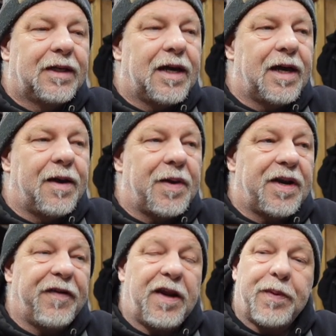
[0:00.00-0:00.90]
And
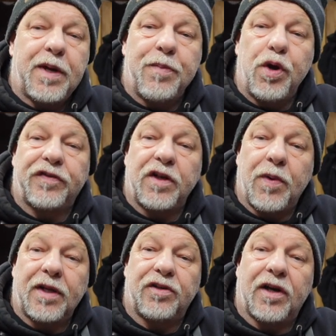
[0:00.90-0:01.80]
if anybody moves it
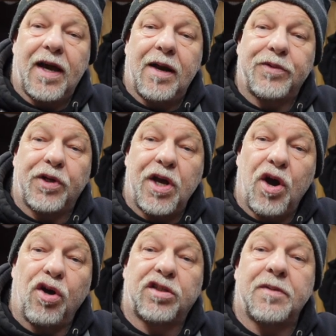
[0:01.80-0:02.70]
while your alarm's on, it
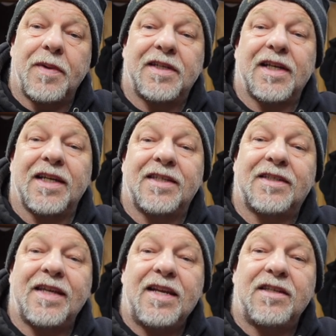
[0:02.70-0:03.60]
automatically
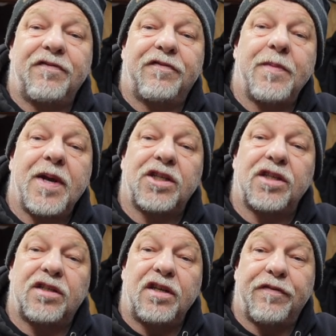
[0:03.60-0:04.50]
sends
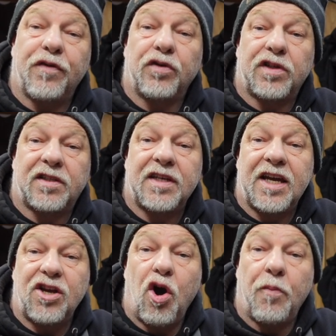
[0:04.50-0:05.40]
information to your phone to say
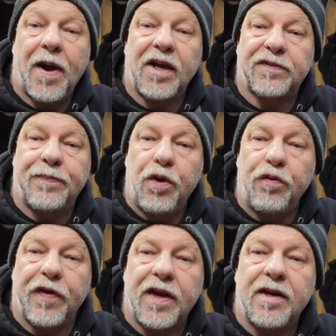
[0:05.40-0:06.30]
your bike's
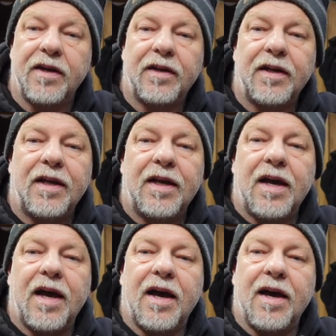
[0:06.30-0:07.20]
moving
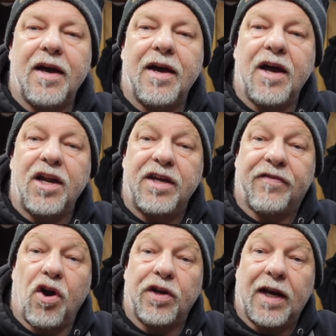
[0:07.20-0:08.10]
and you've
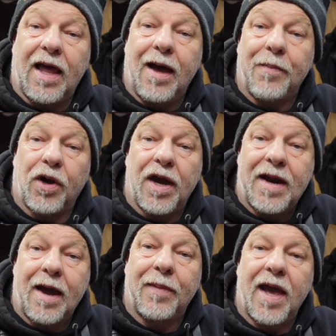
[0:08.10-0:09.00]
got an alarm on,
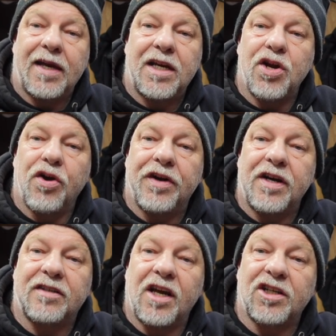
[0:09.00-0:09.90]
and I'm letting you know that
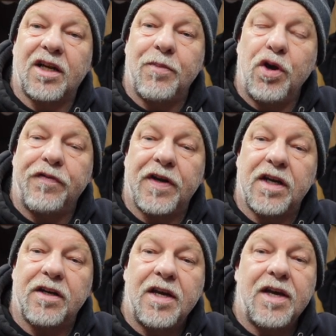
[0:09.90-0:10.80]
it's actually moving.
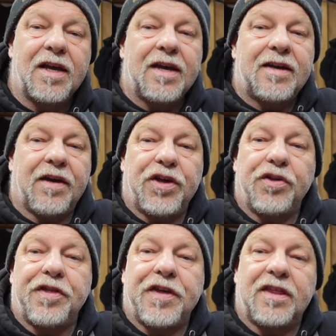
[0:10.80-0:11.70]
And now the
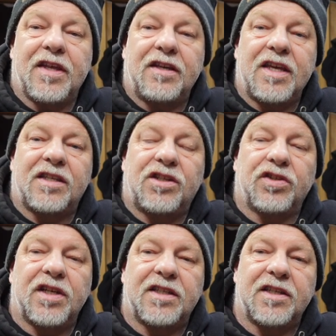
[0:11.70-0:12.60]
other thing that this
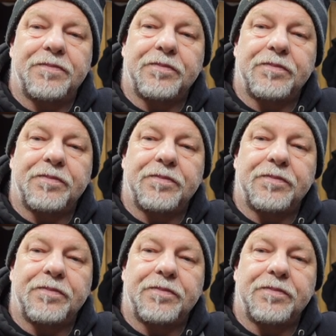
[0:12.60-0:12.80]
does is